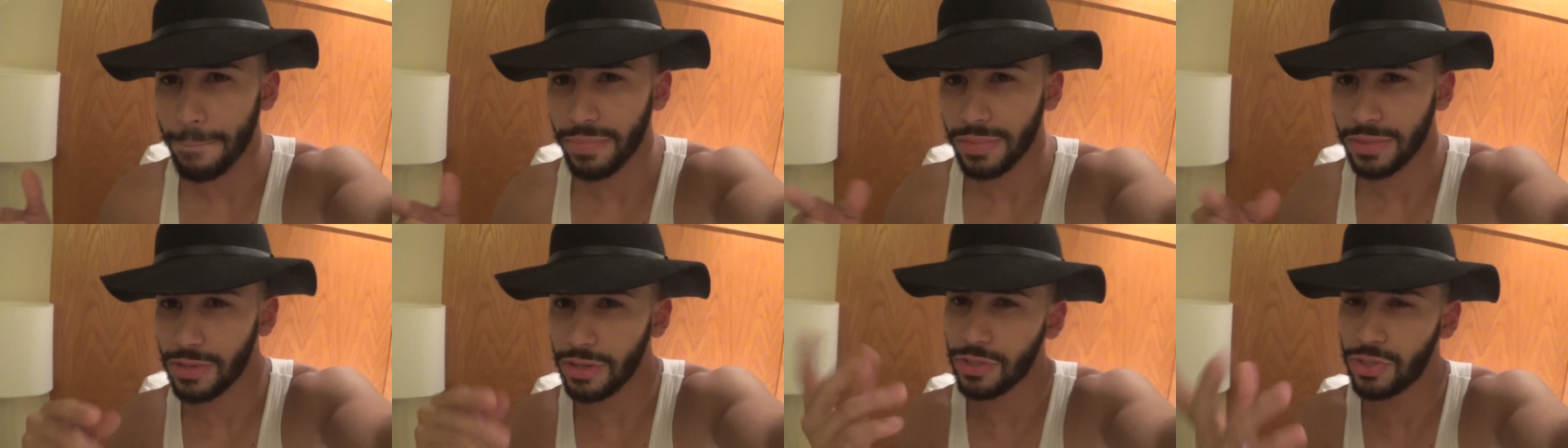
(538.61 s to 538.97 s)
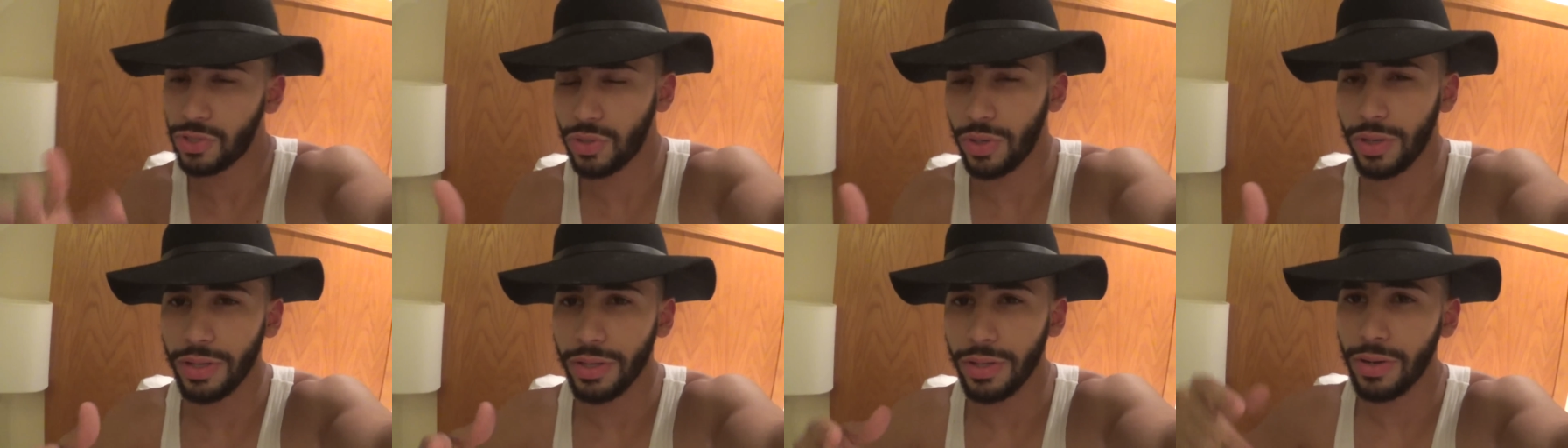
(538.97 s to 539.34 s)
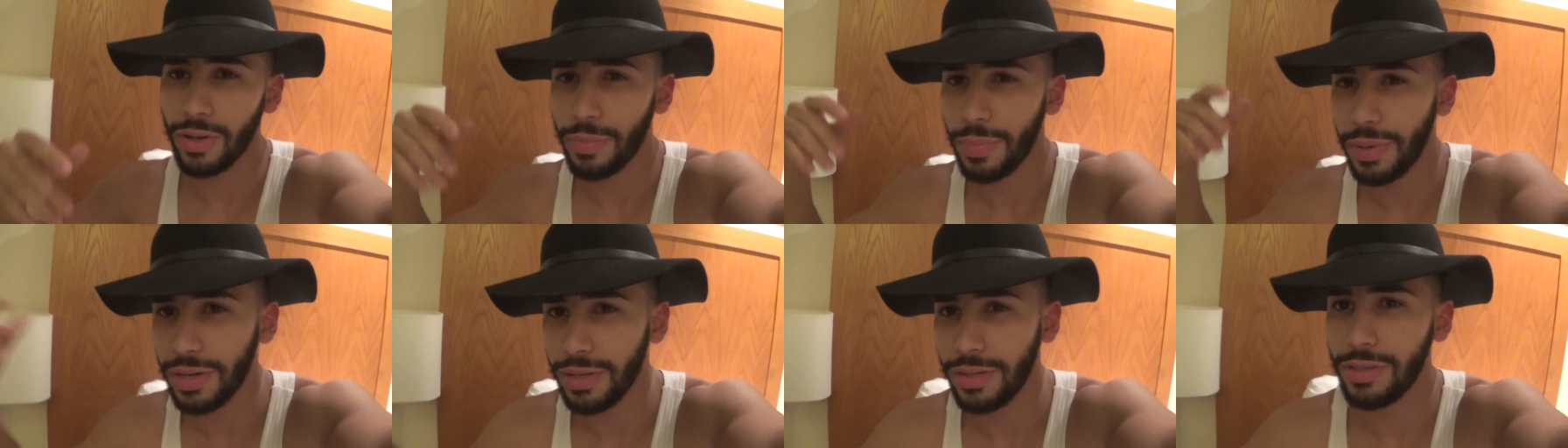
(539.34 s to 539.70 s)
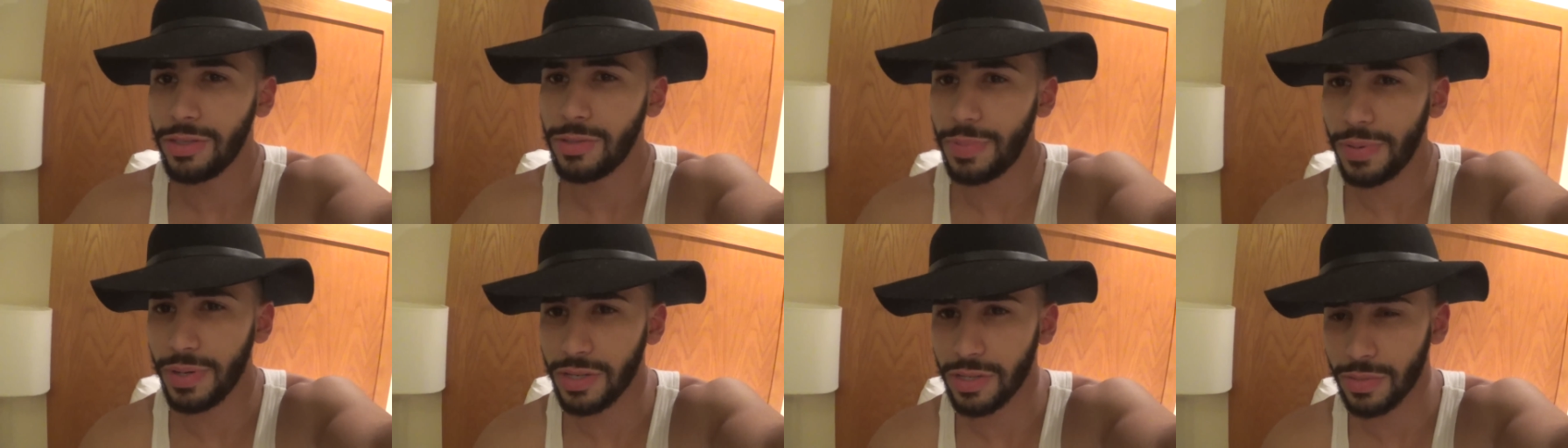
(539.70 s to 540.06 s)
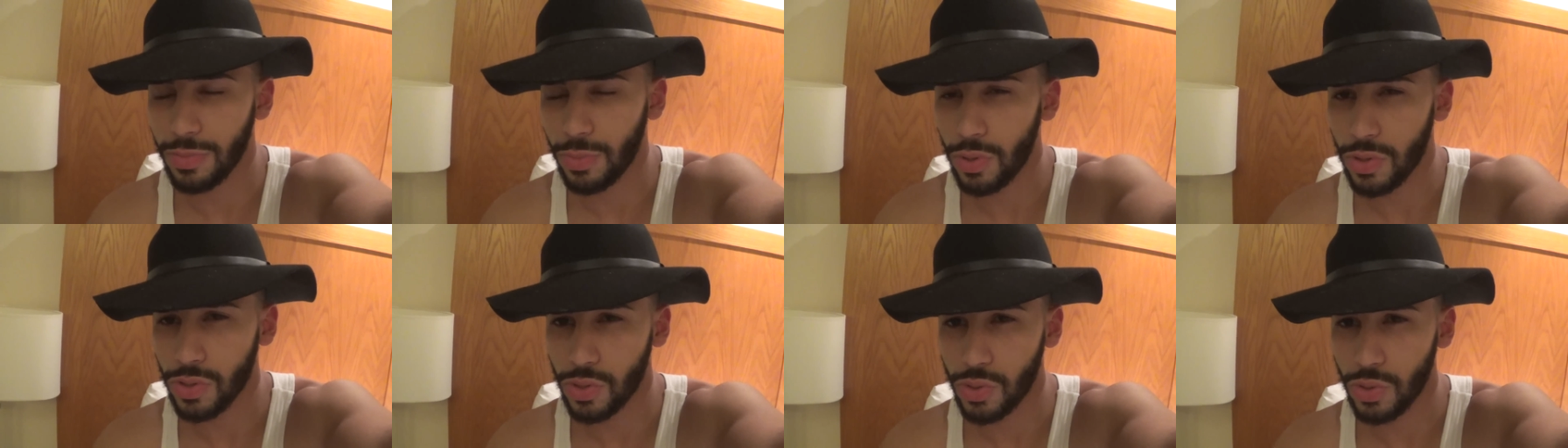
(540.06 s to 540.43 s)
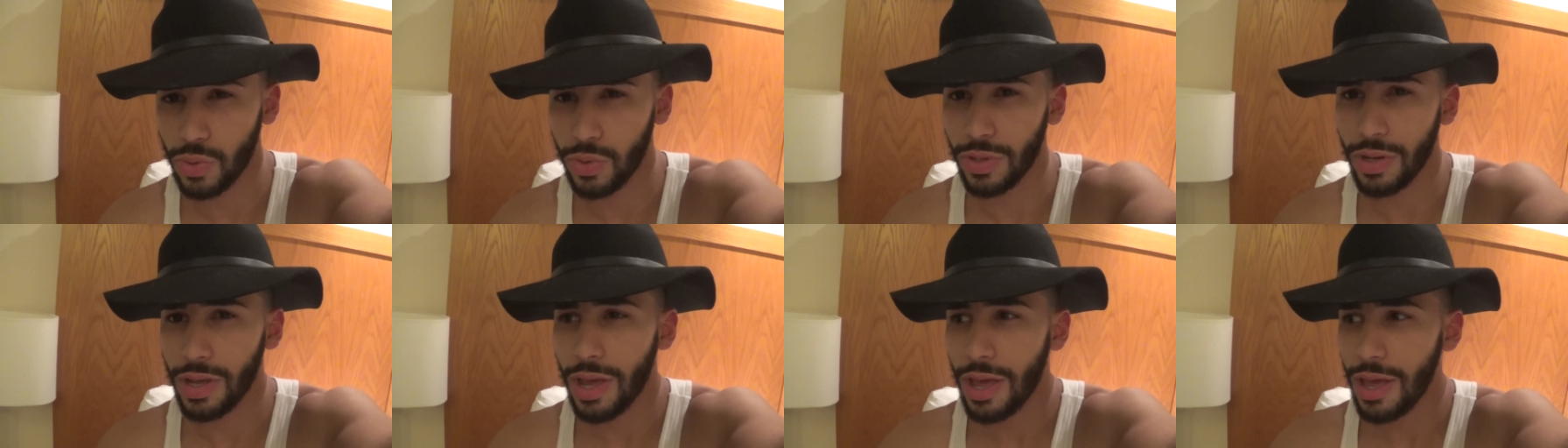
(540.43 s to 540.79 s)
to Australia or many of these places more
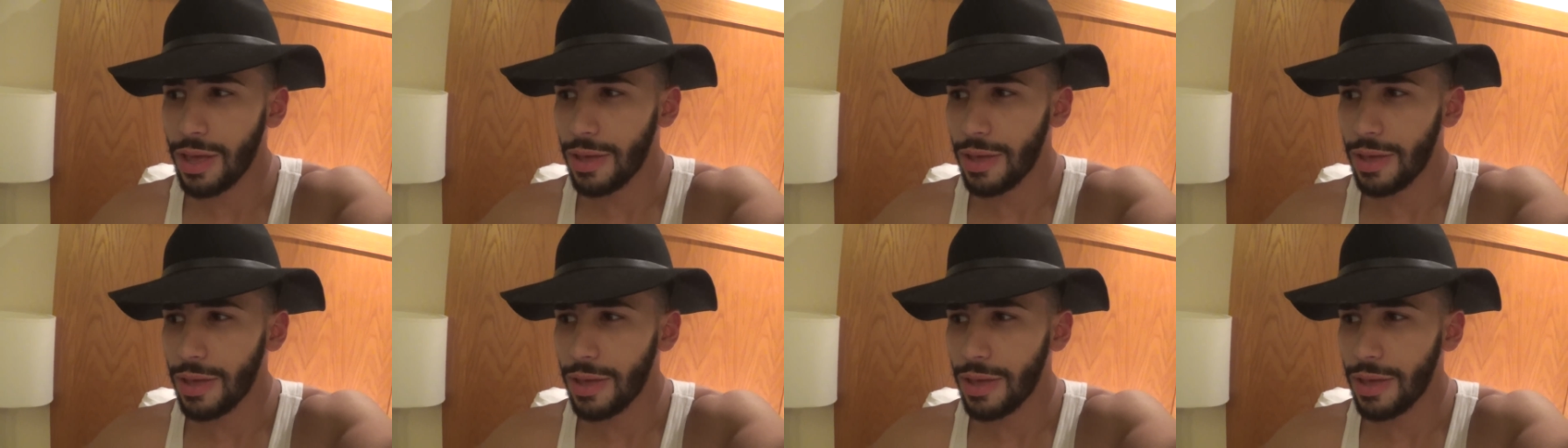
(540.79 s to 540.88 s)
soon.